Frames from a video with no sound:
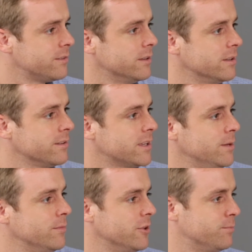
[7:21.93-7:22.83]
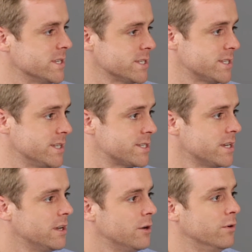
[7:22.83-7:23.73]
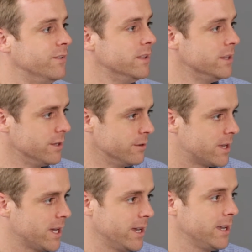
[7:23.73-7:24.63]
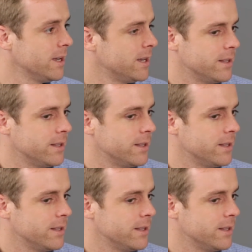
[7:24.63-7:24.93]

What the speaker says: to keep those businesses within the UK.